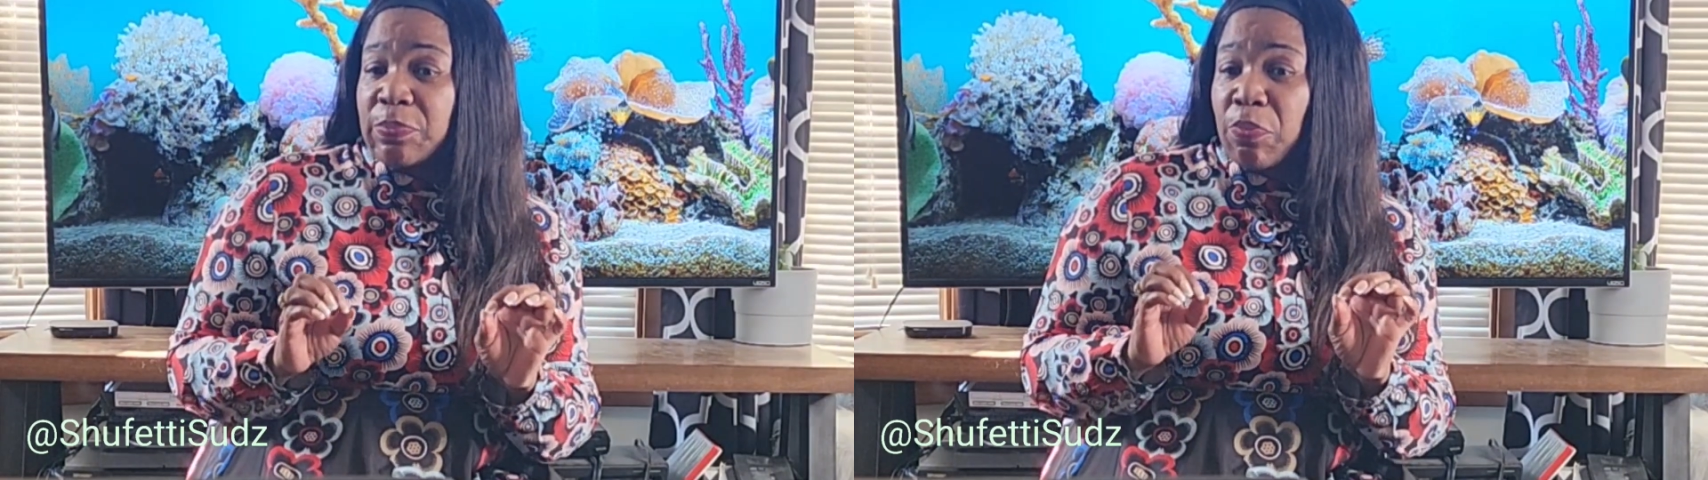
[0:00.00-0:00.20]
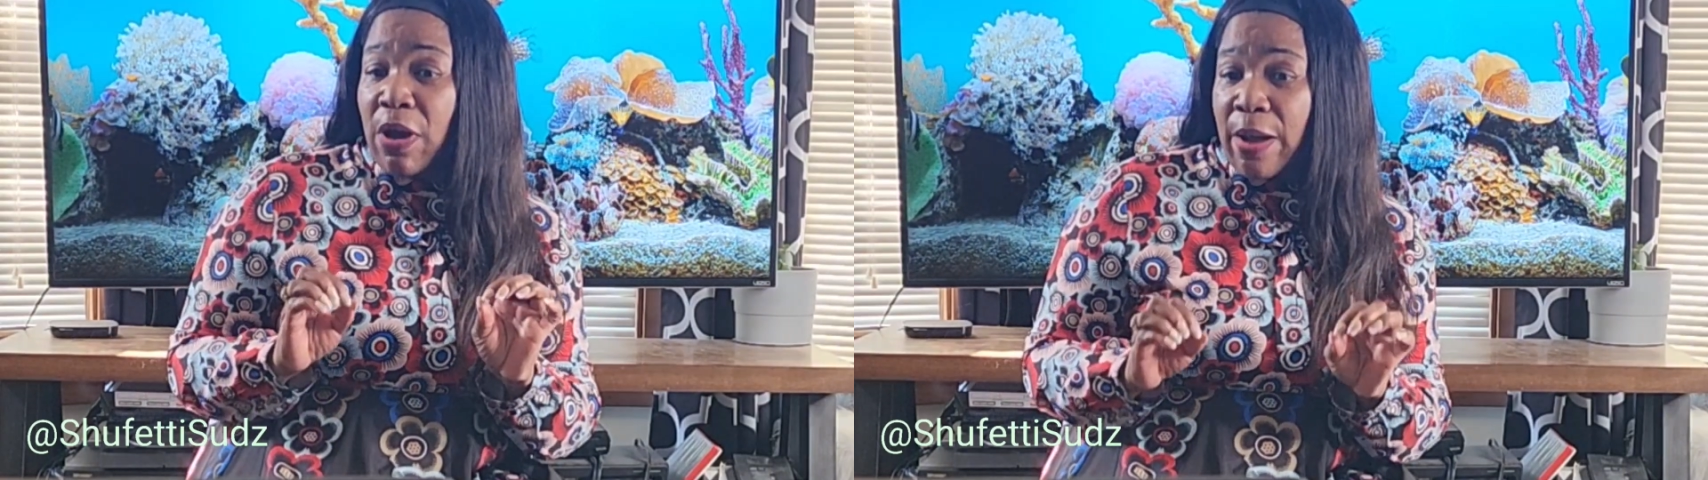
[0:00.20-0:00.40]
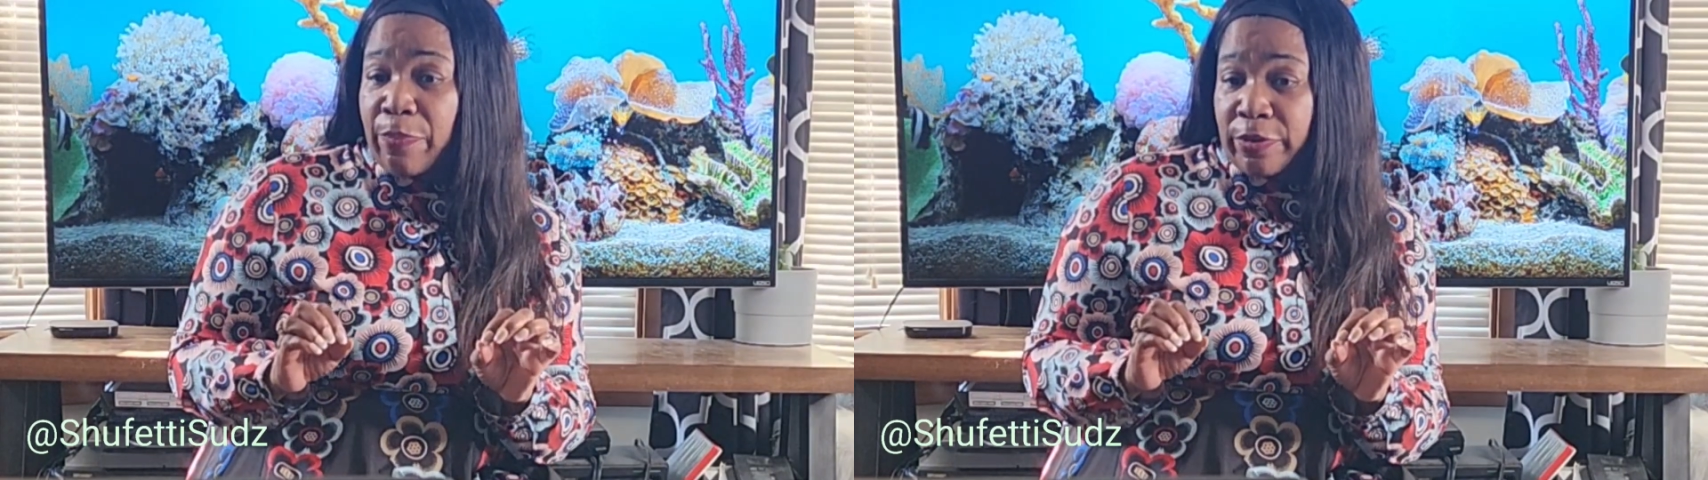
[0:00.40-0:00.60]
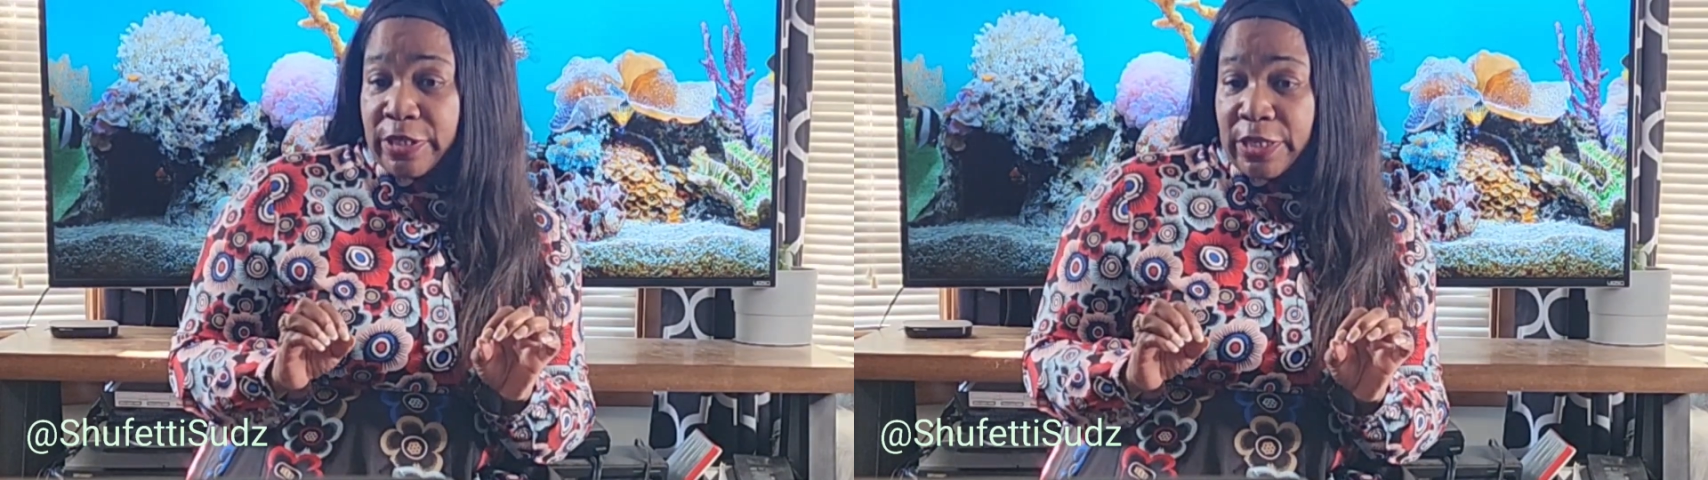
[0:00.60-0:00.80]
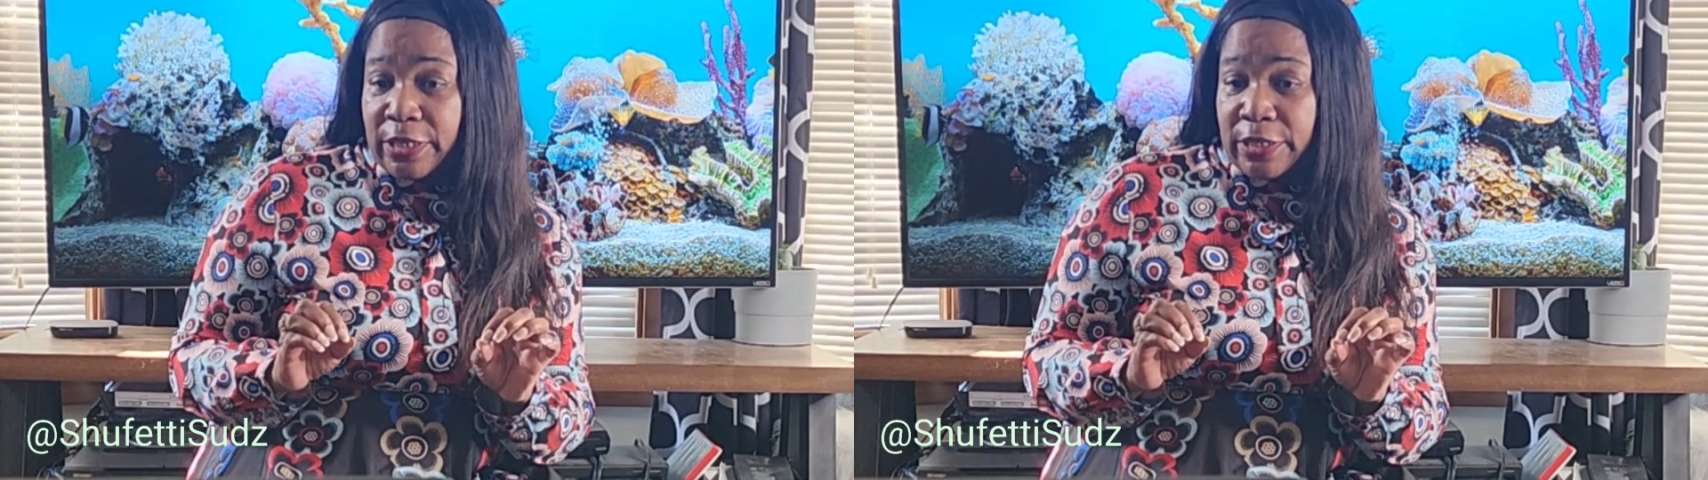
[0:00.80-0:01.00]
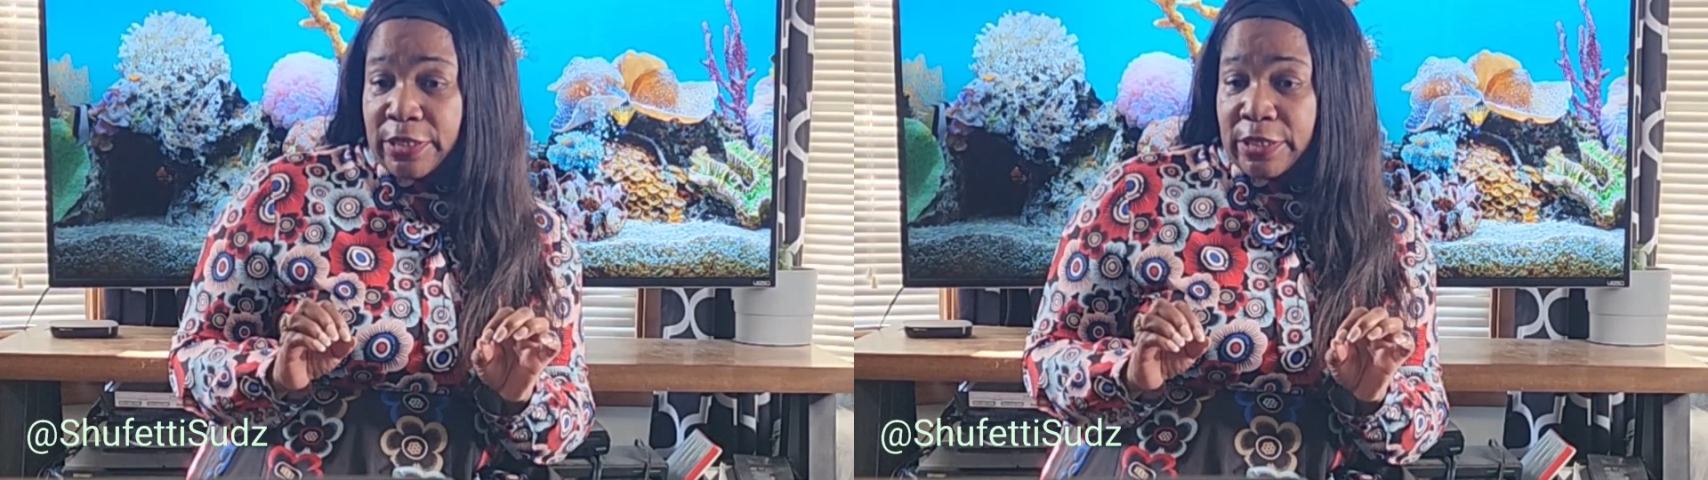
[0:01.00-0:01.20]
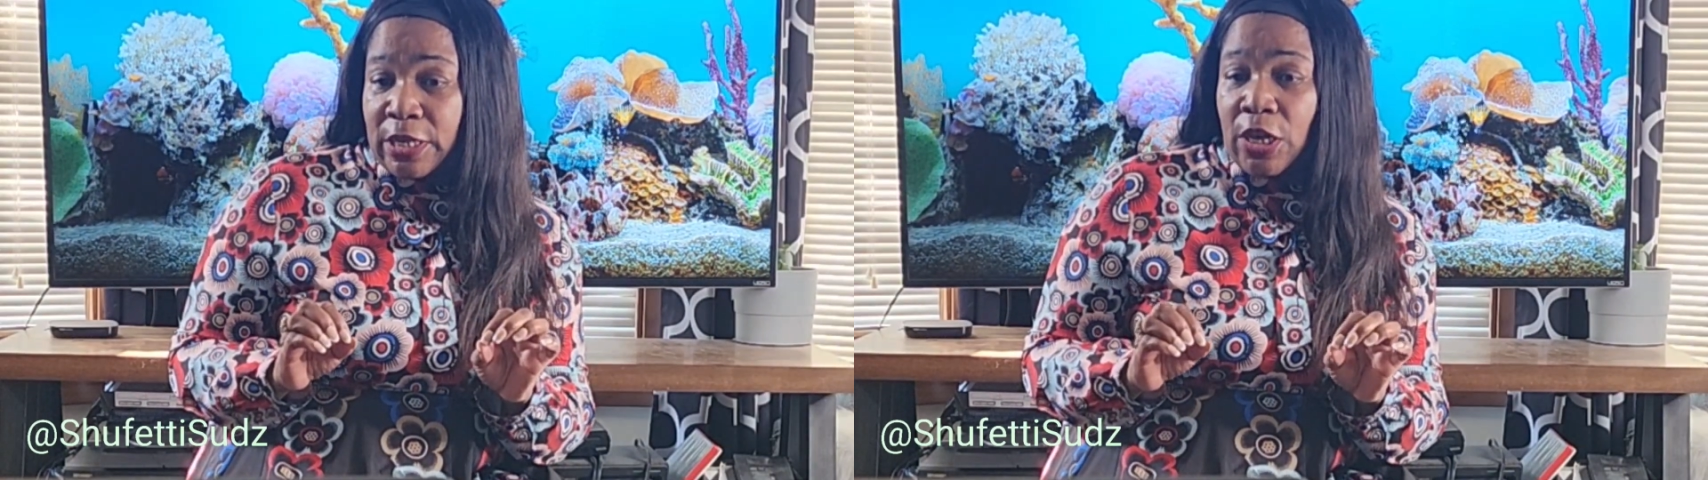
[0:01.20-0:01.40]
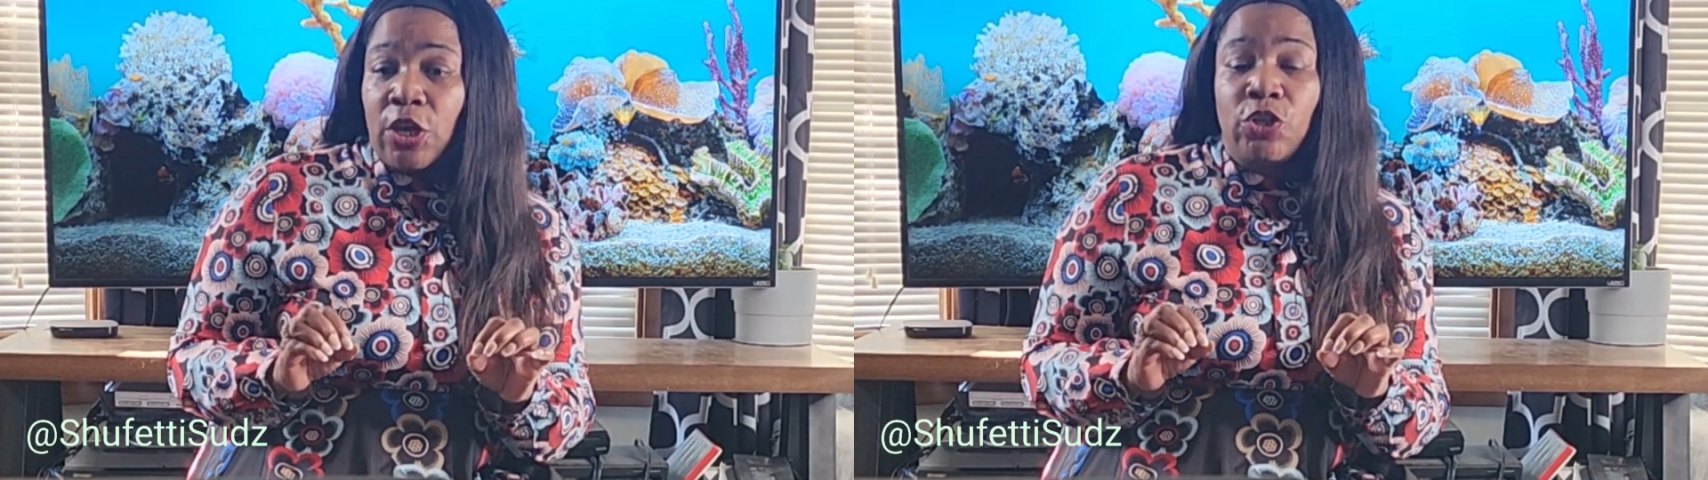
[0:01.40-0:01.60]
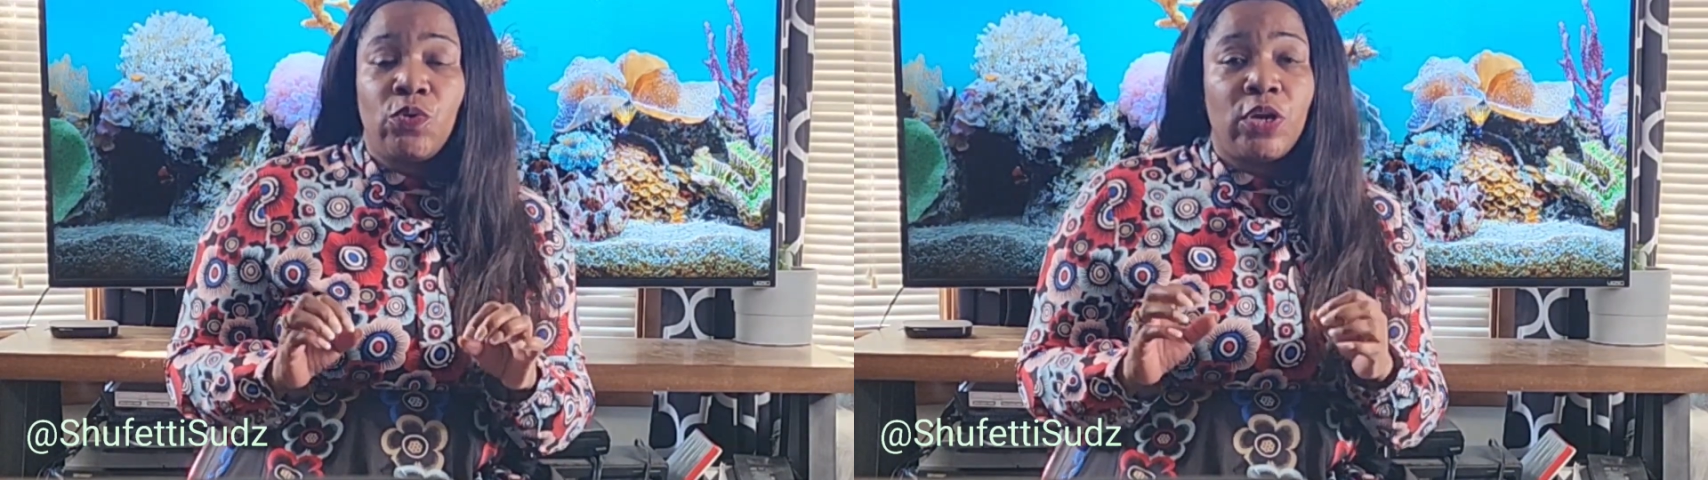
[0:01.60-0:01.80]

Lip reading: properties. You